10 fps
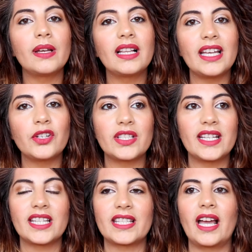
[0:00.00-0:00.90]
really
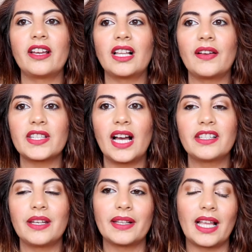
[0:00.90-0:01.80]
interesting to style. I've
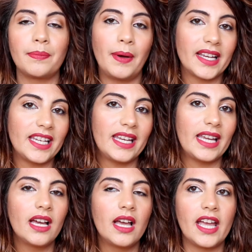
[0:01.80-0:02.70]
styled it with like
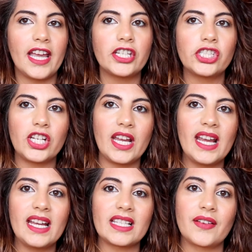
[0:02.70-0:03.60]
baggy-ish
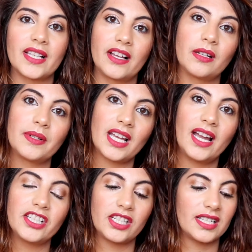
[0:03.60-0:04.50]
jeans, I've styled it with
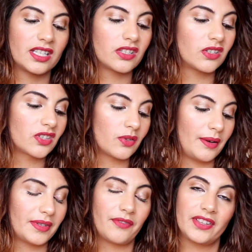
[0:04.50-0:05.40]
tight jeans, it just looks
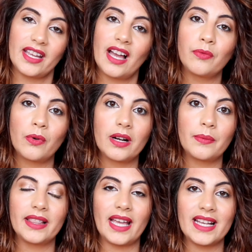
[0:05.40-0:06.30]
great with everything. I've worn
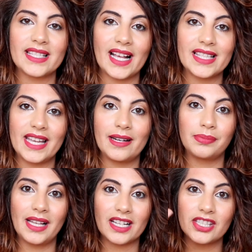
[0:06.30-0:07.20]
it with a satin
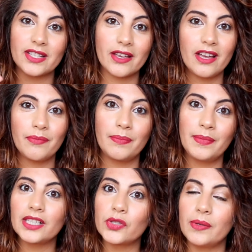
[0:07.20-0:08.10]
black skirt with
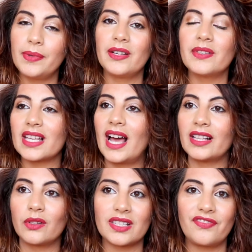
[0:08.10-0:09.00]
military boots,
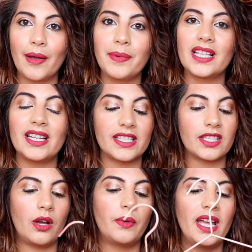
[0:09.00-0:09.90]
and it looked fabulous.
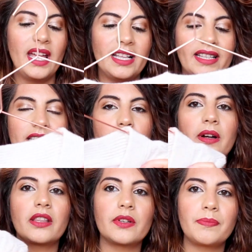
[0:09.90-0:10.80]
So this is
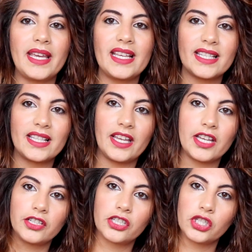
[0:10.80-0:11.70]
one of those pieces that
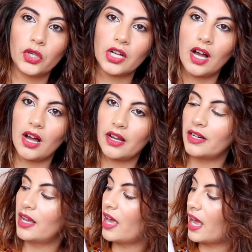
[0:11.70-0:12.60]
you can just chuck on
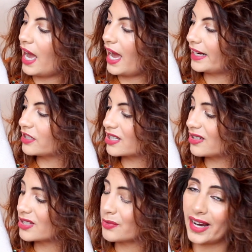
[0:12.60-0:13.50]
On, and it just
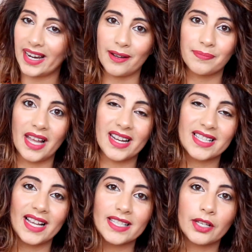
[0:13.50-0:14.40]
looks great, and
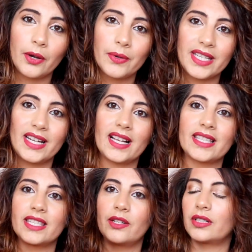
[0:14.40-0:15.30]
it's nice and cozy,
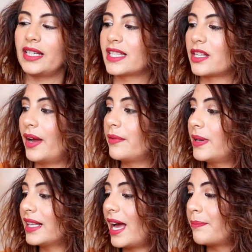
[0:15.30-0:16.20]
nice and snuggly, so I
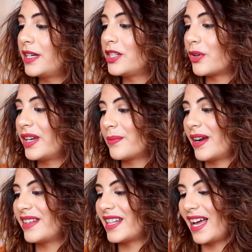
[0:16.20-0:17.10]
really have been enjoying wearing